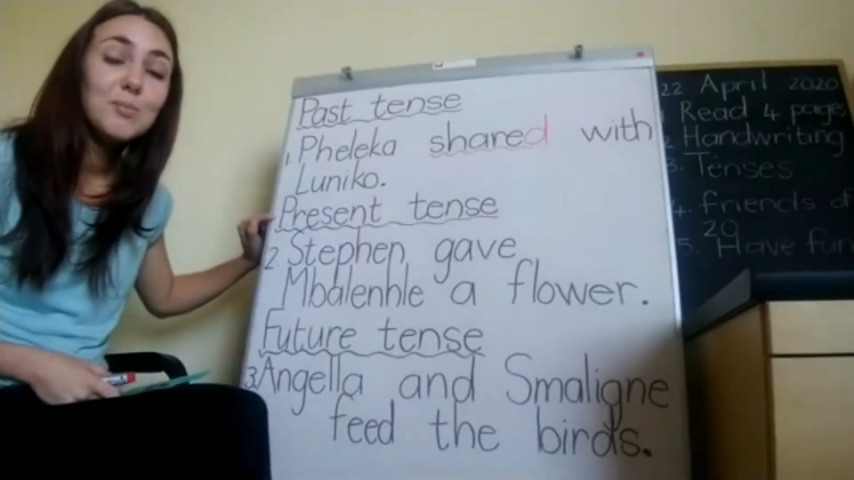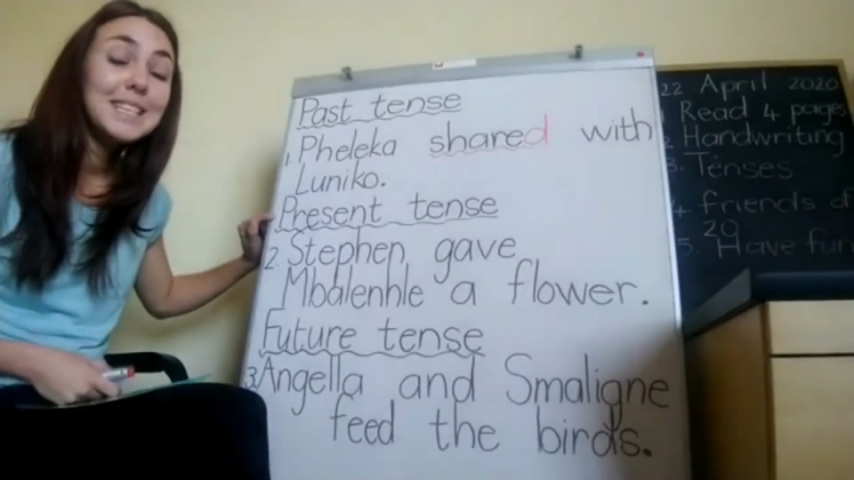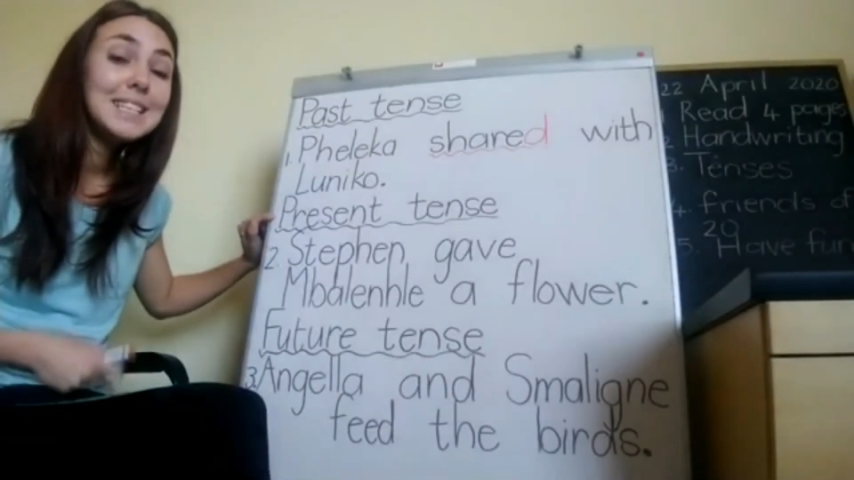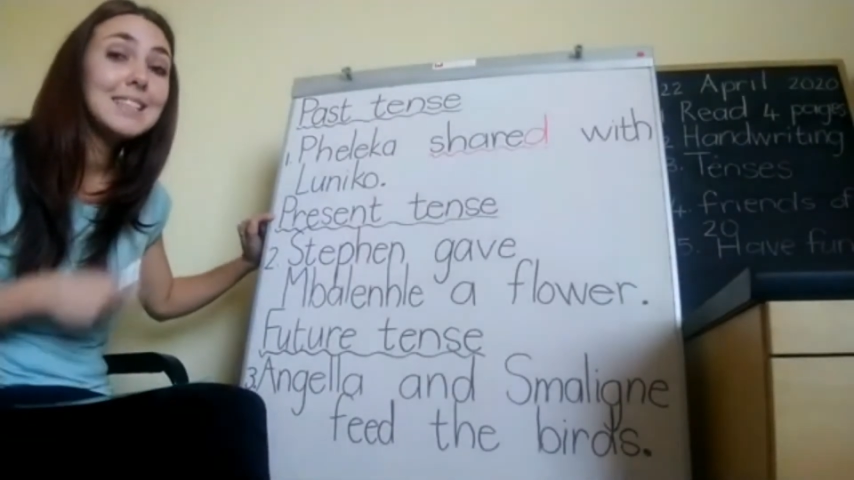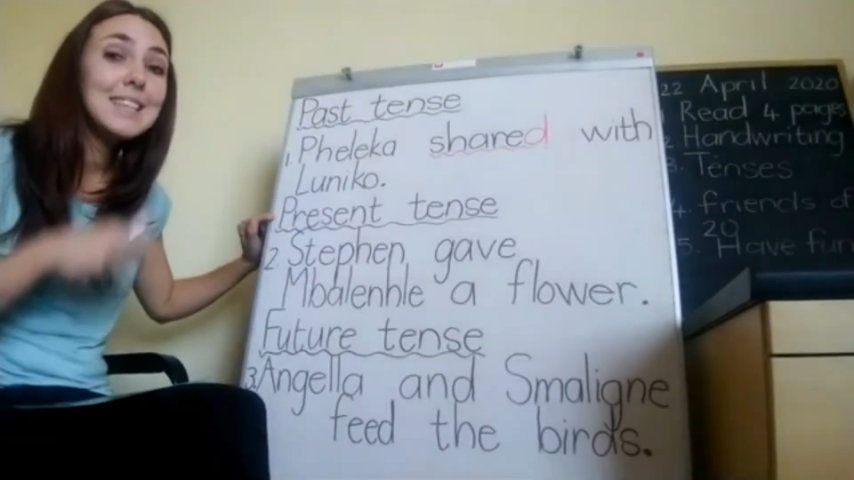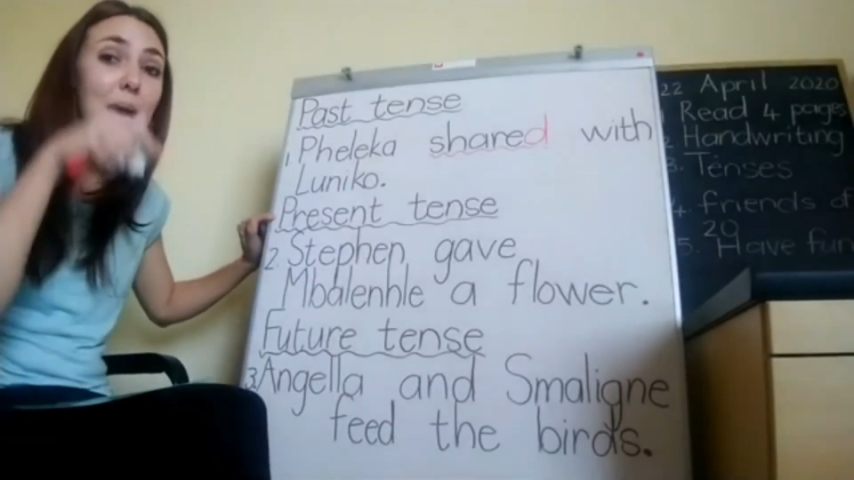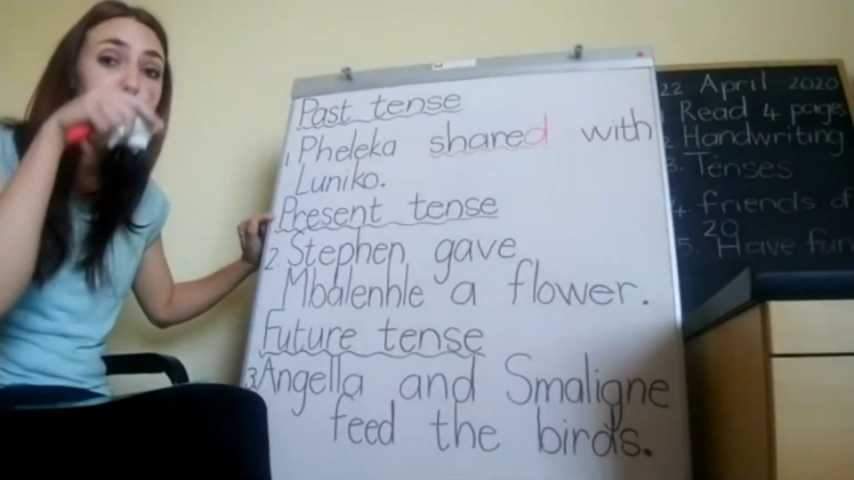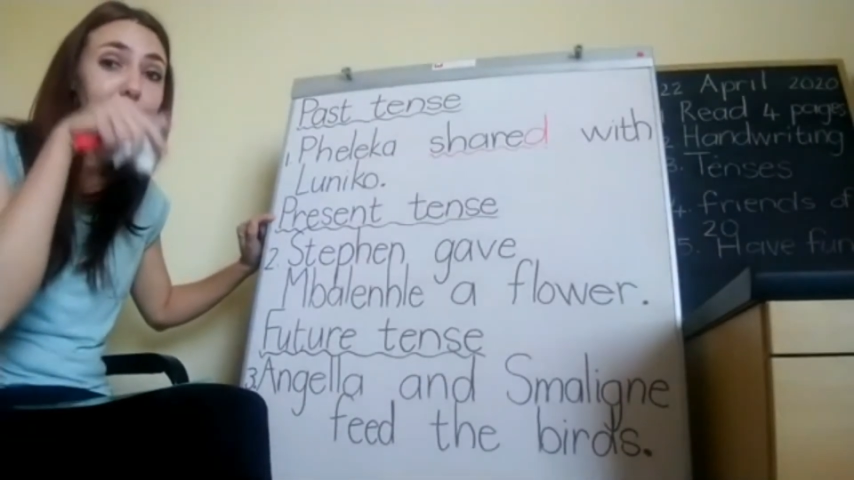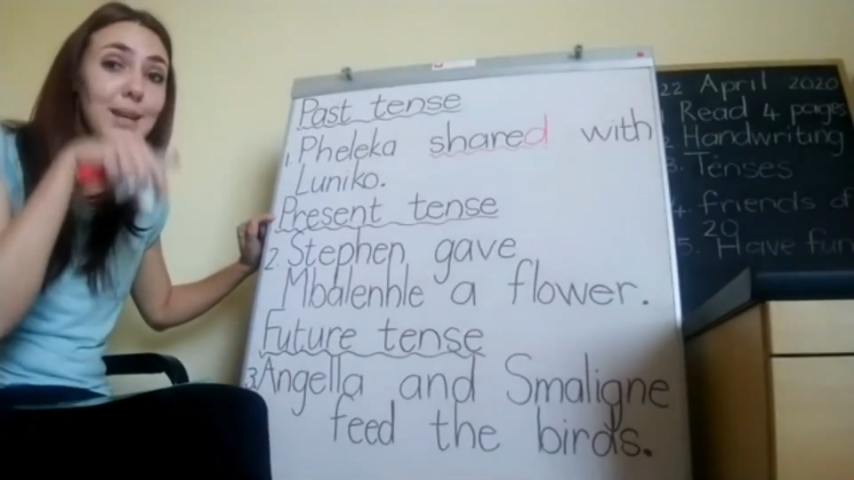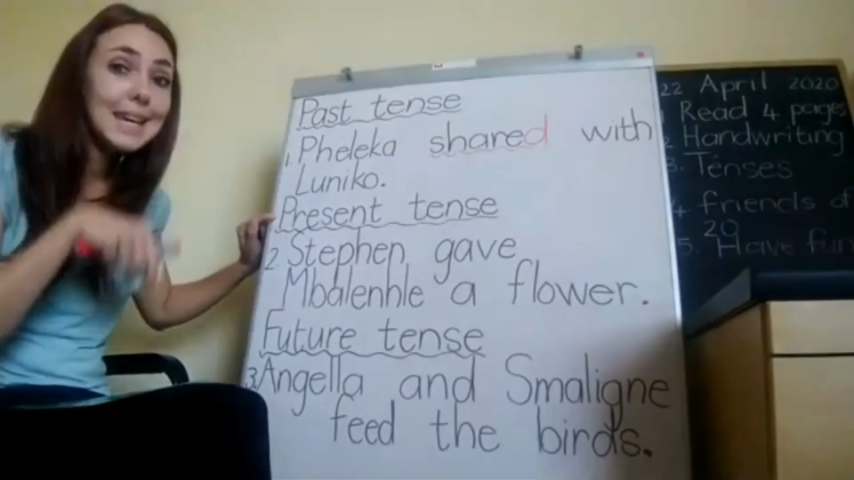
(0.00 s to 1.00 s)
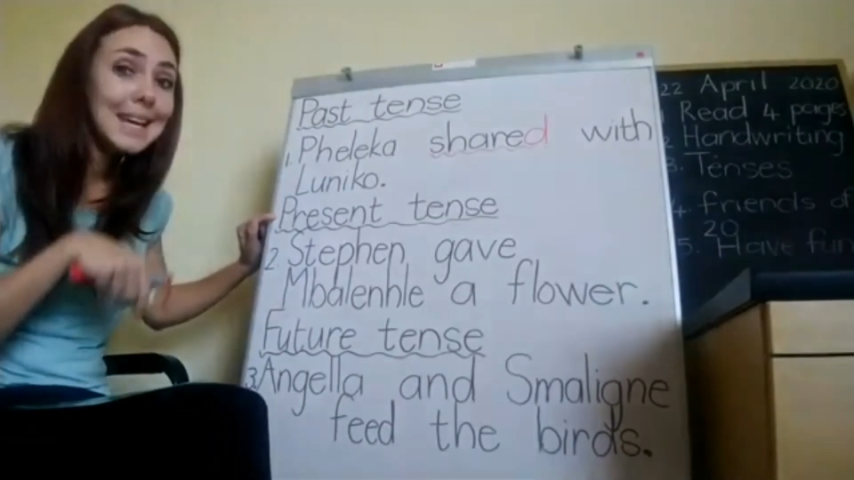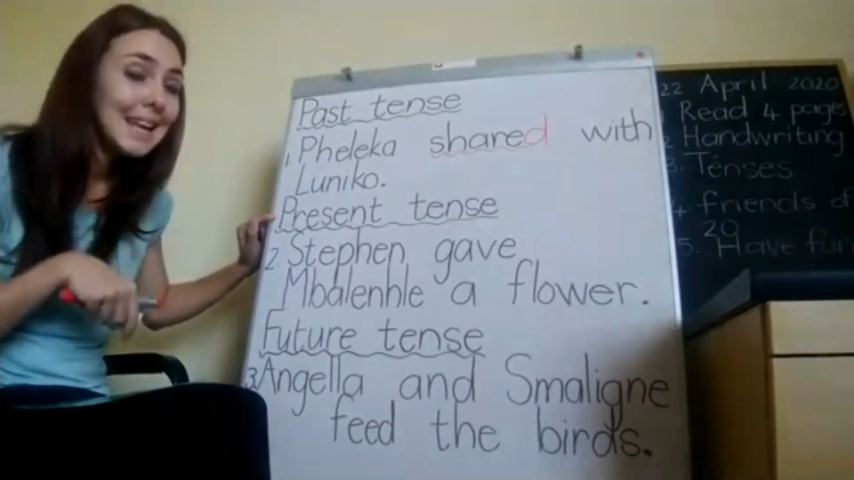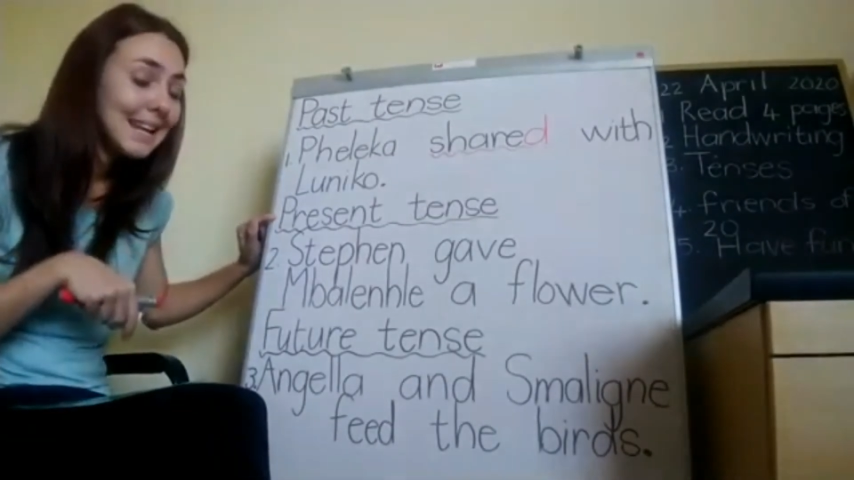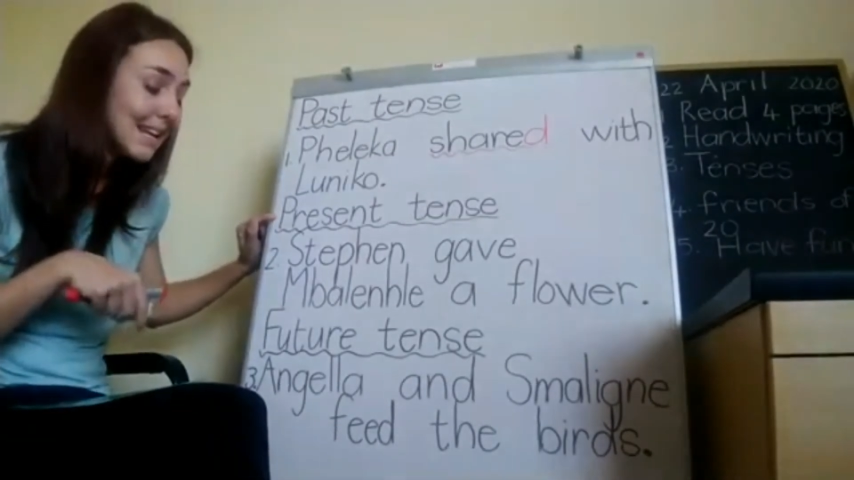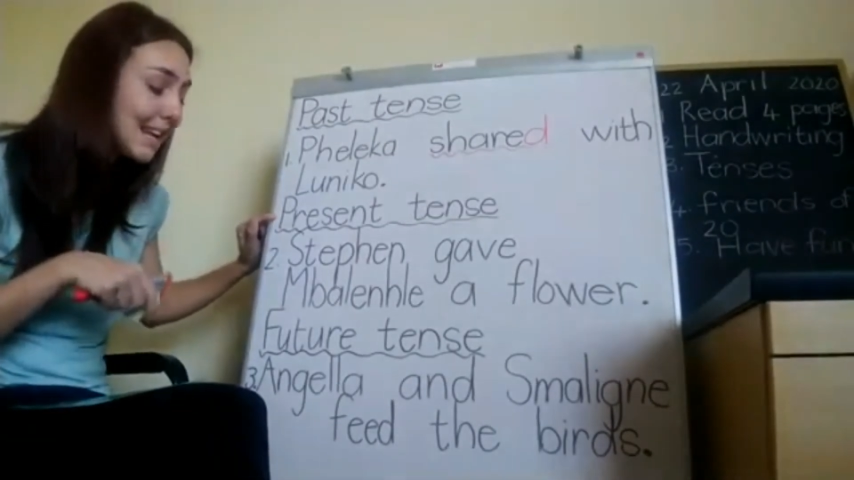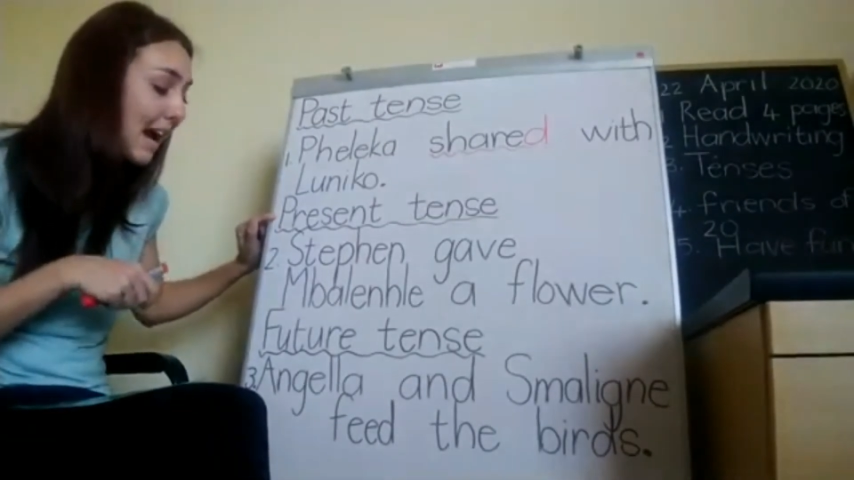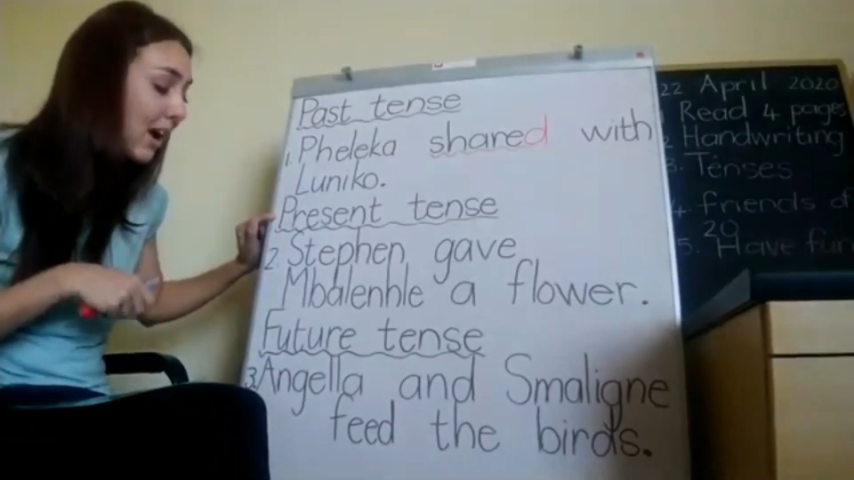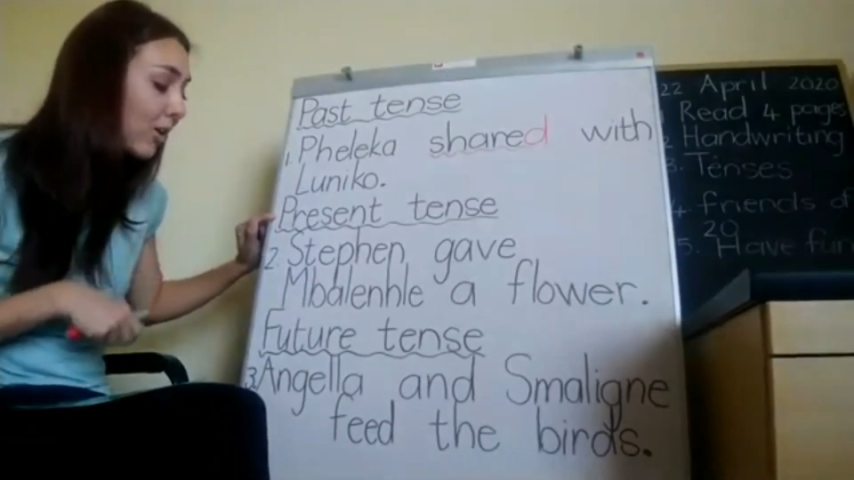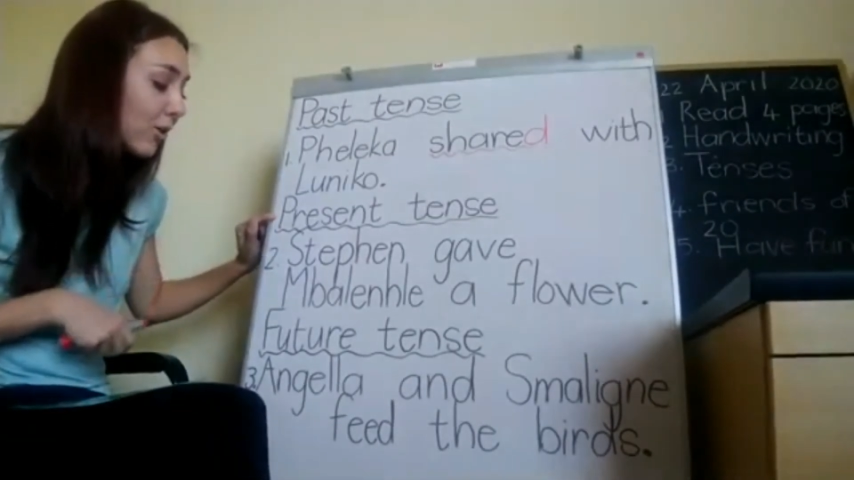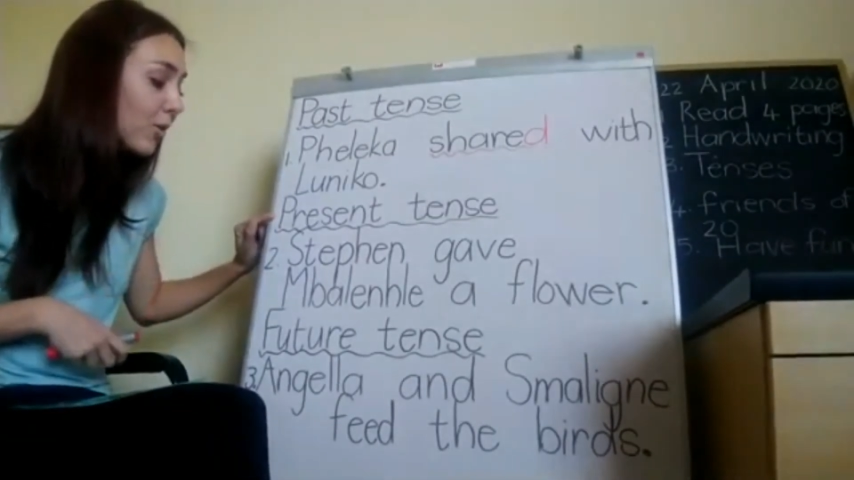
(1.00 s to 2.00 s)
means it's happening
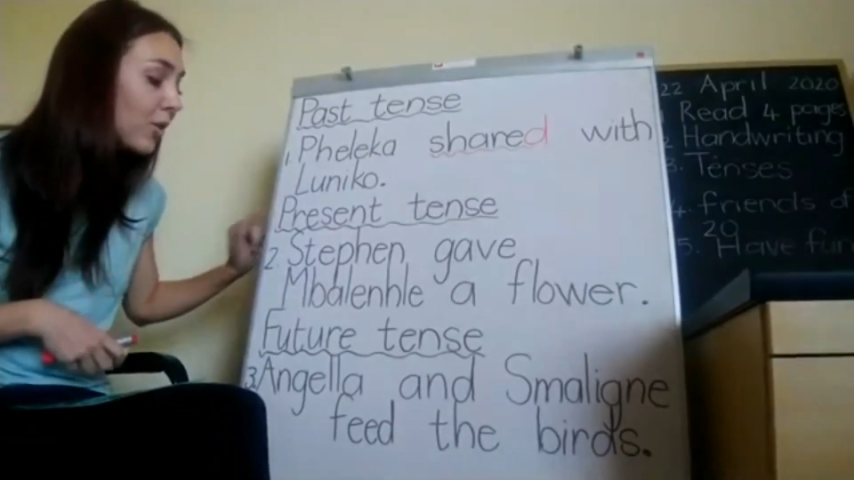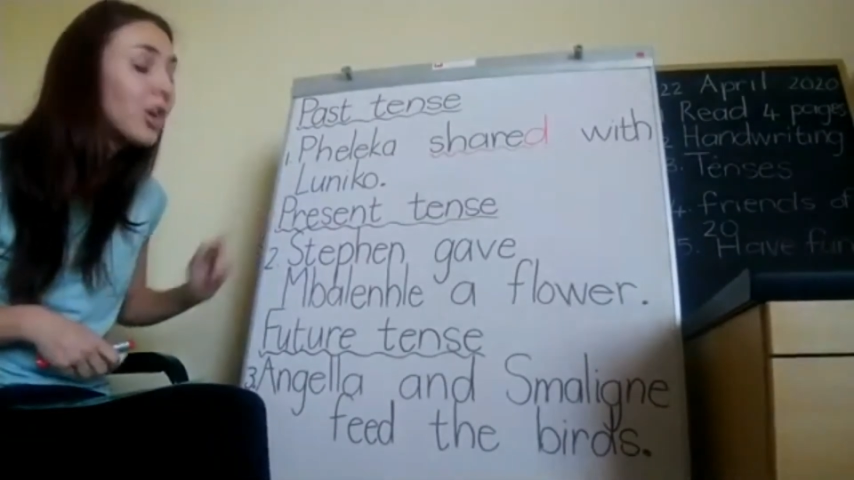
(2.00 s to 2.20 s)
now